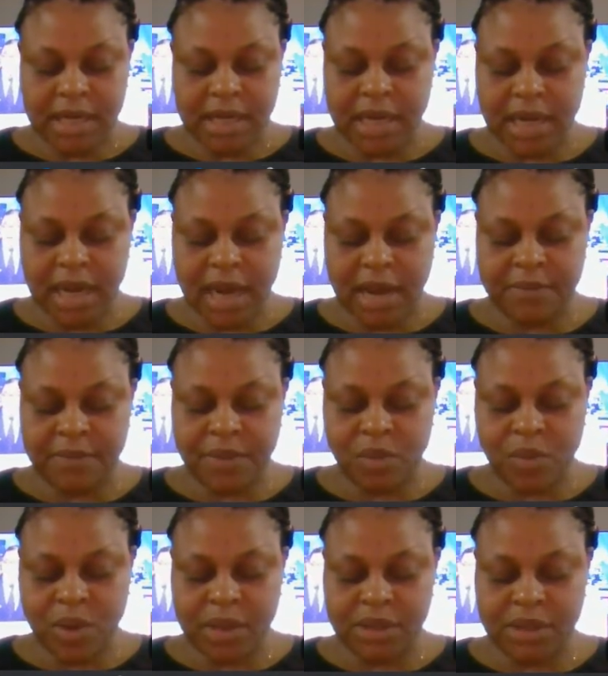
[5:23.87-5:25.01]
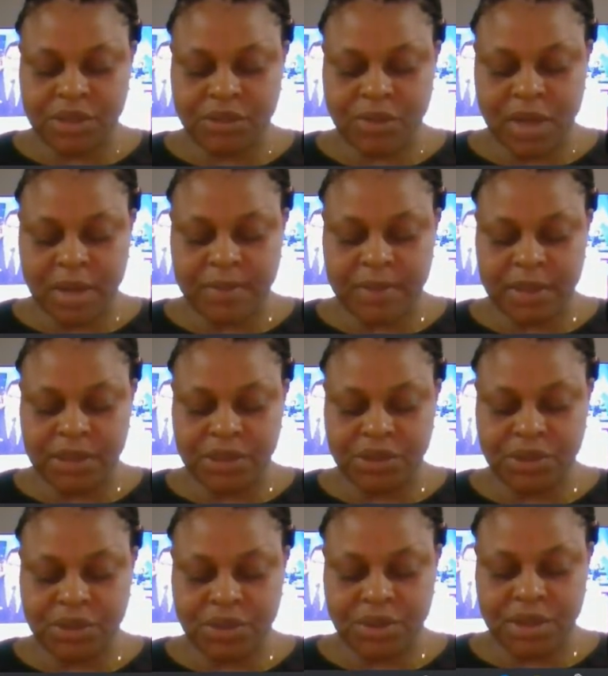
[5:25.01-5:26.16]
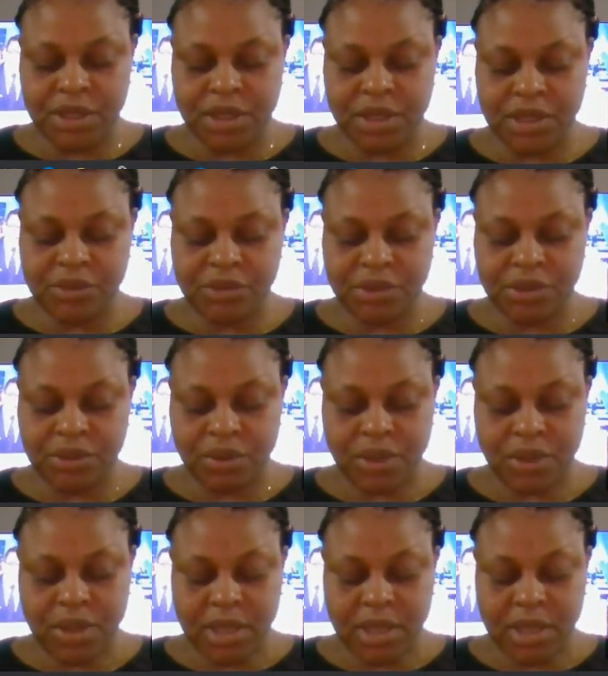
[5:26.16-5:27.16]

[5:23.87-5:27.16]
that have been well described in the literature.